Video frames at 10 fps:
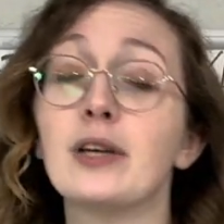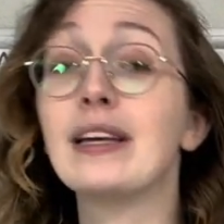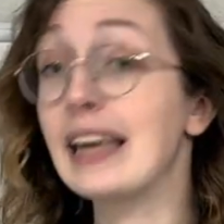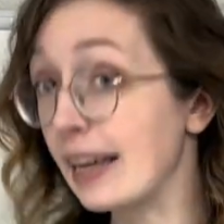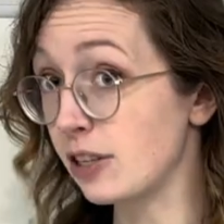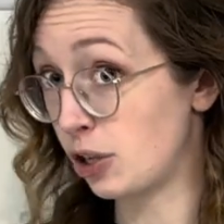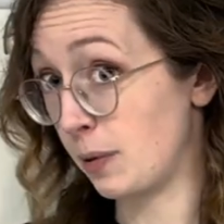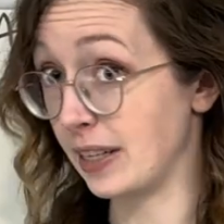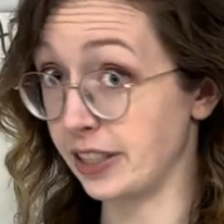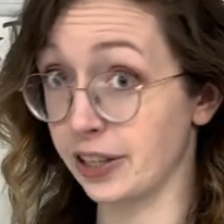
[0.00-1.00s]
get to
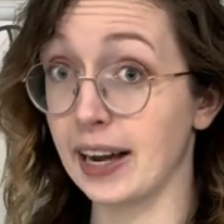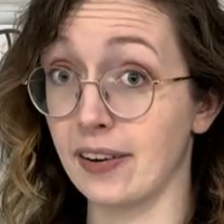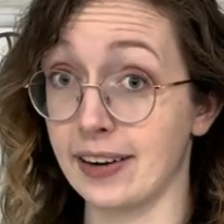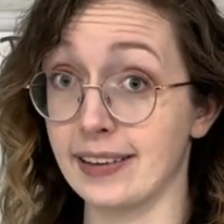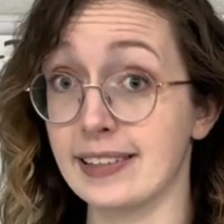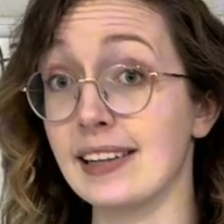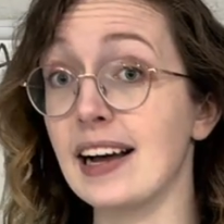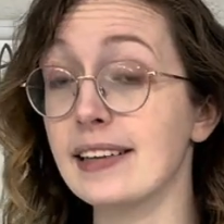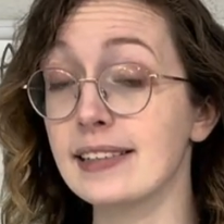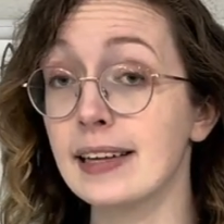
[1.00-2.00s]
it in your calculus
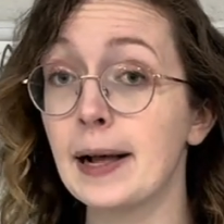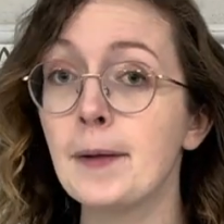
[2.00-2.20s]
class.